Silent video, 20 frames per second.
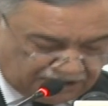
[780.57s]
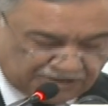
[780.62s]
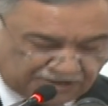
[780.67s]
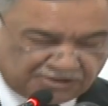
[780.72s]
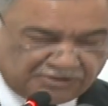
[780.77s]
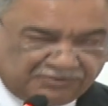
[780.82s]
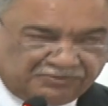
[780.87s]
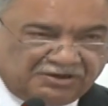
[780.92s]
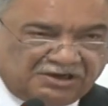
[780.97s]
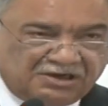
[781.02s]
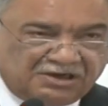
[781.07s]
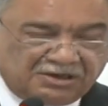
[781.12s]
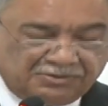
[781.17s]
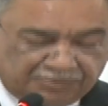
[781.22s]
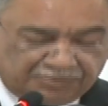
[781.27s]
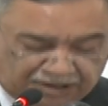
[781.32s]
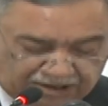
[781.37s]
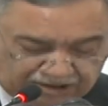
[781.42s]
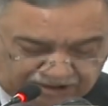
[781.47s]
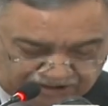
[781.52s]
of the
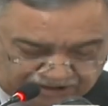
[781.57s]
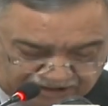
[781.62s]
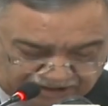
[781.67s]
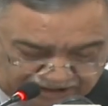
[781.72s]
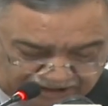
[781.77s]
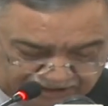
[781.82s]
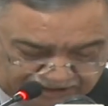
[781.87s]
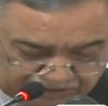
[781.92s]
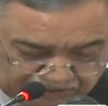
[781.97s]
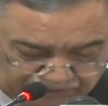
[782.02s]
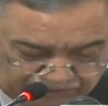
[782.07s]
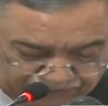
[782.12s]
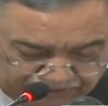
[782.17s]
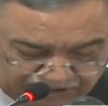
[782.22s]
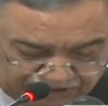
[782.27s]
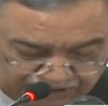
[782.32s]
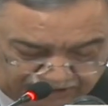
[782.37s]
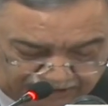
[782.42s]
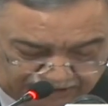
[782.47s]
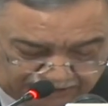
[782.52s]
independent state of
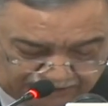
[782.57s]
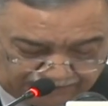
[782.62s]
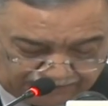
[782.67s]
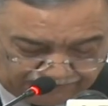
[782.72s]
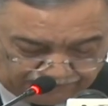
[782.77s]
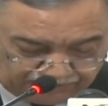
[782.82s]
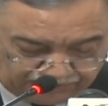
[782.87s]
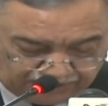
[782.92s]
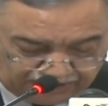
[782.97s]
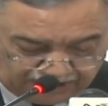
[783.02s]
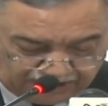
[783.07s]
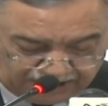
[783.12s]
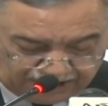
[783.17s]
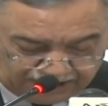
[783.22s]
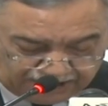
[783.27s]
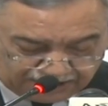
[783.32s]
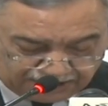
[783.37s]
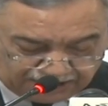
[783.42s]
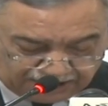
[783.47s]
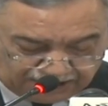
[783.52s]
Israel.
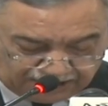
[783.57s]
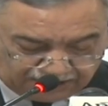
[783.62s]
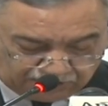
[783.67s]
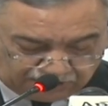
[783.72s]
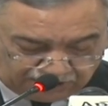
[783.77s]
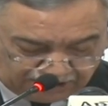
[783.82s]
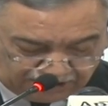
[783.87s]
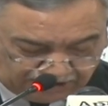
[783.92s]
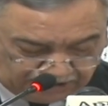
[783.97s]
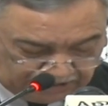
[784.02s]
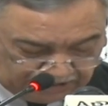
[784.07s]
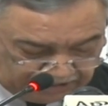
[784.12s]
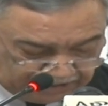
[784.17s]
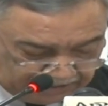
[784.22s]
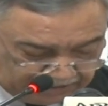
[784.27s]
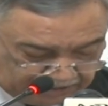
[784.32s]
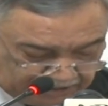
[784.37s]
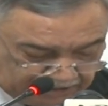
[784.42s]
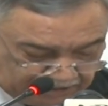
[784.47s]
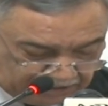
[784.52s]
And ironically,
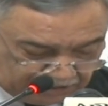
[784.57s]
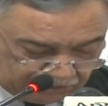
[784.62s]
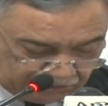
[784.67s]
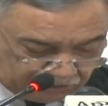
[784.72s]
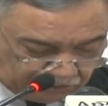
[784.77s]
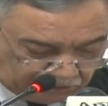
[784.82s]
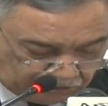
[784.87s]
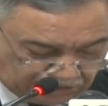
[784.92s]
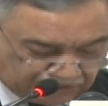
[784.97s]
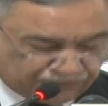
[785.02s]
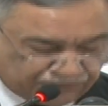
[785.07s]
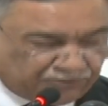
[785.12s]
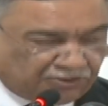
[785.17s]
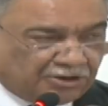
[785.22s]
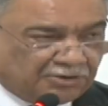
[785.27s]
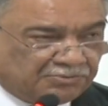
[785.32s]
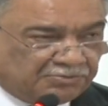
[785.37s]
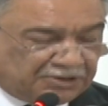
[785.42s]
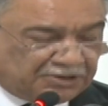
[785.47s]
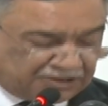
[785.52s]
those
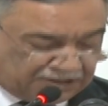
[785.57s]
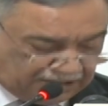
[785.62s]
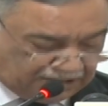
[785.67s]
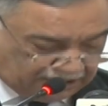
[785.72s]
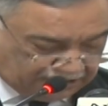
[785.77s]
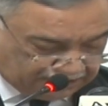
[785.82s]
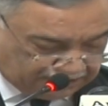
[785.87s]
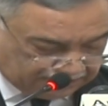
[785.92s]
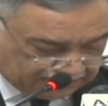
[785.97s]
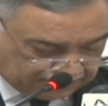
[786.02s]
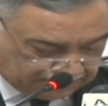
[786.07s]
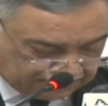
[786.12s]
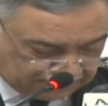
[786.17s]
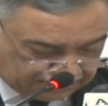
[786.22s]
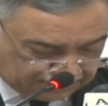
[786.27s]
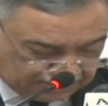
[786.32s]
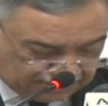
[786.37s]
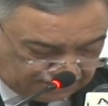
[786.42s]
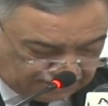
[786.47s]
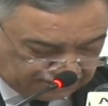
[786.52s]
former terrorists
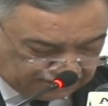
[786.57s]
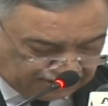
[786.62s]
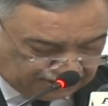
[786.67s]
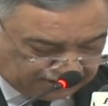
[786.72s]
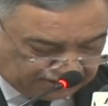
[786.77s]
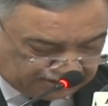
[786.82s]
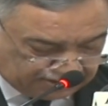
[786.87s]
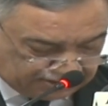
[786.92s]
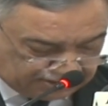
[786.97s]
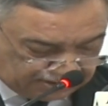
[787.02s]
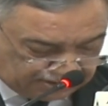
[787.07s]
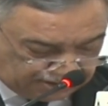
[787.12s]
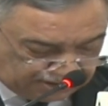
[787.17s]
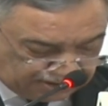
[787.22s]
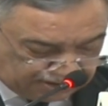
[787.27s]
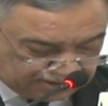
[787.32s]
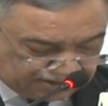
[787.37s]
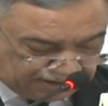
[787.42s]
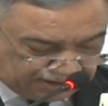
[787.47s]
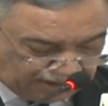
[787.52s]
then
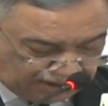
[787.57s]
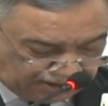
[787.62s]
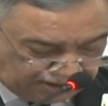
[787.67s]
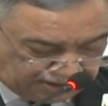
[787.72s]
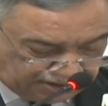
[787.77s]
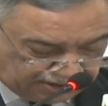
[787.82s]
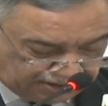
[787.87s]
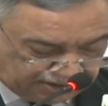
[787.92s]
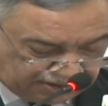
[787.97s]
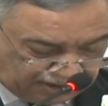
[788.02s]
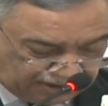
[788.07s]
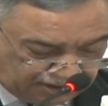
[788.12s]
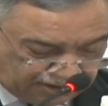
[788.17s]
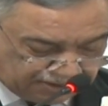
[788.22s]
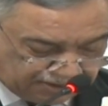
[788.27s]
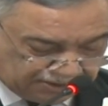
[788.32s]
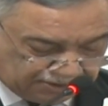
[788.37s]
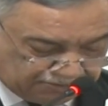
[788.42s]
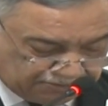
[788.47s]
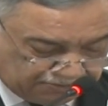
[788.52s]
derided
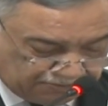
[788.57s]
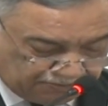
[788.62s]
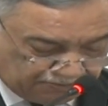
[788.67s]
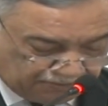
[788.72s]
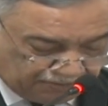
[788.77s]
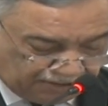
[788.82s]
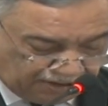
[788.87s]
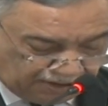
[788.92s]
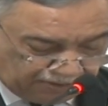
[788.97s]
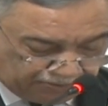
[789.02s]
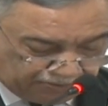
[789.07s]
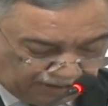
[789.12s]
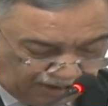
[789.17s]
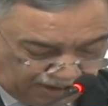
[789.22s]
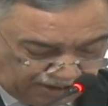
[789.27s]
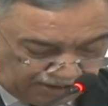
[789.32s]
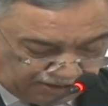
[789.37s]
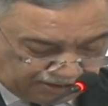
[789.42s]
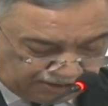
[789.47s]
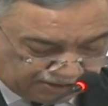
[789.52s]
terrorism,
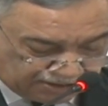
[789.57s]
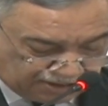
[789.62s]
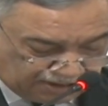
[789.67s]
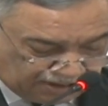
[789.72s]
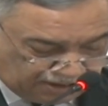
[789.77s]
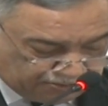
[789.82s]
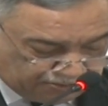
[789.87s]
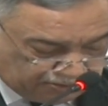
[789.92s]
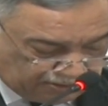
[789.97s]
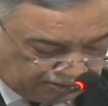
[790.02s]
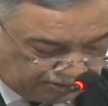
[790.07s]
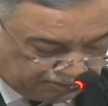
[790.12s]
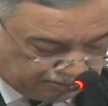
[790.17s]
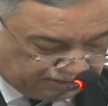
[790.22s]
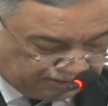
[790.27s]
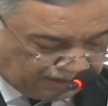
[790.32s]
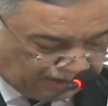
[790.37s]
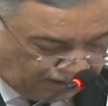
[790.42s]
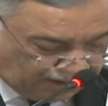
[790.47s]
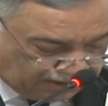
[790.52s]
applying this label to
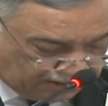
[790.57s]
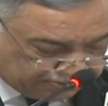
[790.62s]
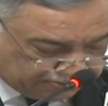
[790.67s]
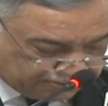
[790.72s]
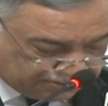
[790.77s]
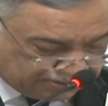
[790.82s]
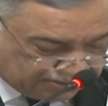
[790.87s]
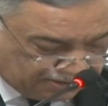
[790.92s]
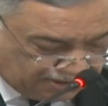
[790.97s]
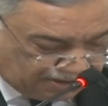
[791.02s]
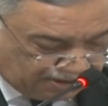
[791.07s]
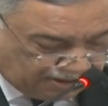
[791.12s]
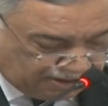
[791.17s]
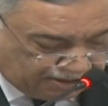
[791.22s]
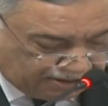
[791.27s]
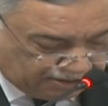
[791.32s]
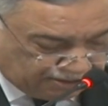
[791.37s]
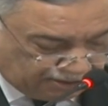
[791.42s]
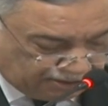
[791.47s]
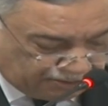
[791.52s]
the Arabs,
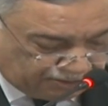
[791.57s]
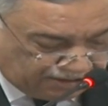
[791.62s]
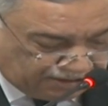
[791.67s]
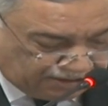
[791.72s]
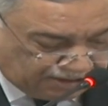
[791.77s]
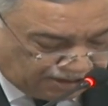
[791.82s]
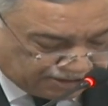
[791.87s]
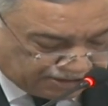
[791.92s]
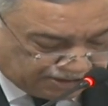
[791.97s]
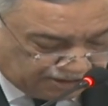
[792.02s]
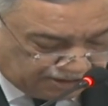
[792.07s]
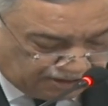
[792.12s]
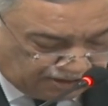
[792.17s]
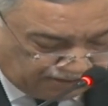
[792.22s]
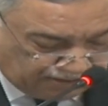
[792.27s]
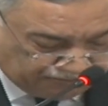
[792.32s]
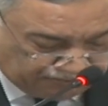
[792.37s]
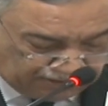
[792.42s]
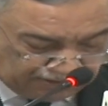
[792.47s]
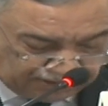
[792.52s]
including Yasser
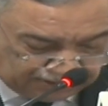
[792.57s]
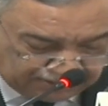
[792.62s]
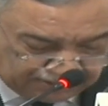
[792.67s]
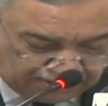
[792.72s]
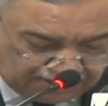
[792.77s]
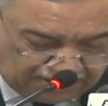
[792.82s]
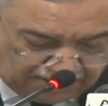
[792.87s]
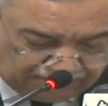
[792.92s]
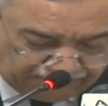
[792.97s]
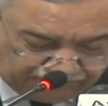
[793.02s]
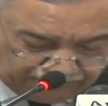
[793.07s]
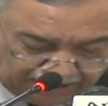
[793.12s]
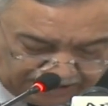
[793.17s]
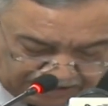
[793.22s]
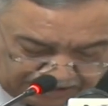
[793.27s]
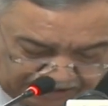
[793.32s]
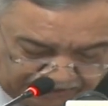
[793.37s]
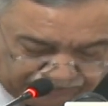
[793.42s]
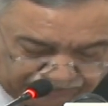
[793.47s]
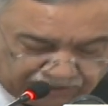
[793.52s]
Arafat,
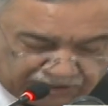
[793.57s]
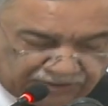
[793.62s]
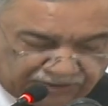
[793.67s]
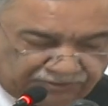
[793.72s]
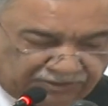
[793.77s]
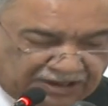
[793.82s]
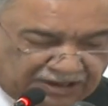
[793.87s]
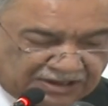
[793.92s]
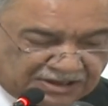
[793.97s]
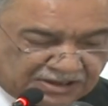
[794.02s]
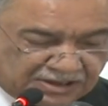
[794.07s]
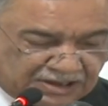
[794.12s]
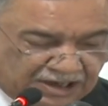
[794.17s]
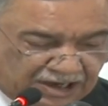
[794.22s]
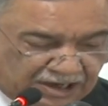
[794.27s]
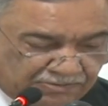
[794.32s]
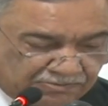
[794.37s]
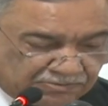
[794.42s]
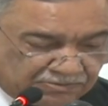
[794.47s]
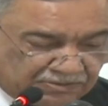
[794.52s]
fighting for the very
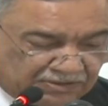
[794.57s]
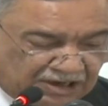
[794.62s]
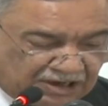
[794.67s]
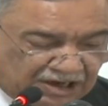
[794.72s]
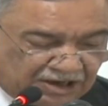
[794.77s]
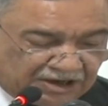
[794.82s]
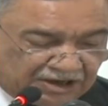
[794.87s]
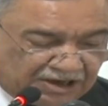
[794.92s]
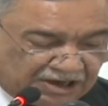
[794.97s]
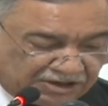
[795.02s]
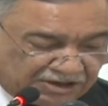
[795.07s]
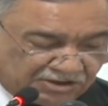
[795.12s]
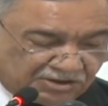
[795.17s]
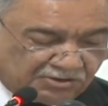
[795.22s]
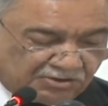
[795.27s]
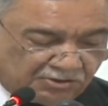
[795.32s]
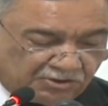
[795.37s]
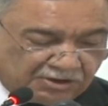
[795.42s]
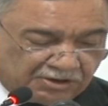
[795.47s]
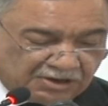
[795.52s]
same
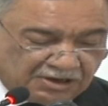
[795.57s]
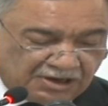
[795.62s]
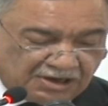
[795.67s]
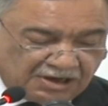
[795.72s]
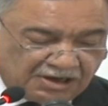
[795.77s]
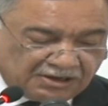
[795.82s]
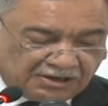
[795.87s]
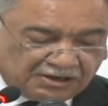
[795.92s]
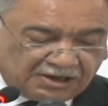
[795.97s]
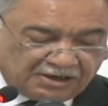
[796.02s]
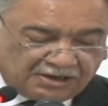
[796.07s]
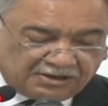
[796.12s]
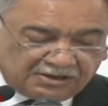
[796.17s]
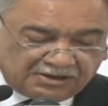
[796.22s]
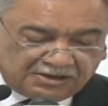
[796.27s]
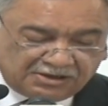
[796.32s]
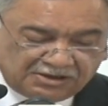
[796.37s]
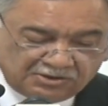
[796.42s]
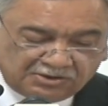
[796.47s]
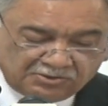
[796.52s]
nationhood that the
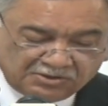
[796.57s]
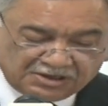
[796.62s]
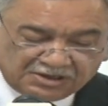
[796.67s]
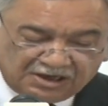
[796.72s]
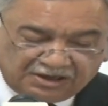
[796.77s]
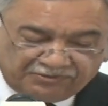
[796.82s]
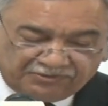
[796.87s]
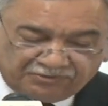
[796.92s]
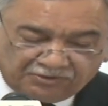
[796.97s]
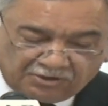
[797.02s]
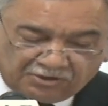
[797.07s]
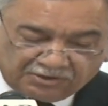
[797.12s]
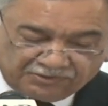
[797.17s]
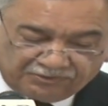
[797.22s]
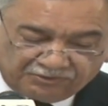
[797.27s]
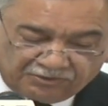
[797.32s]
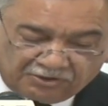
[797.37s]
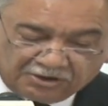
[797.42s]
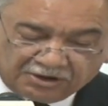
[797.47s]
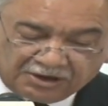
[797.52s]
Jews had fought
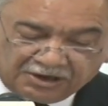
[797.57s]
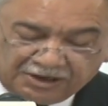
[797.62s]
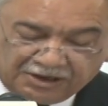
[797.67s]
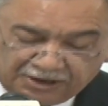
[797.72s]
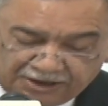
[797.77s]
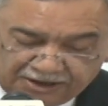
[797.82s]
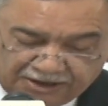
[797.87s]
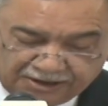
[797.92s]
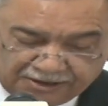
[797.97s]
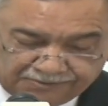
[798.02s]
for earlier.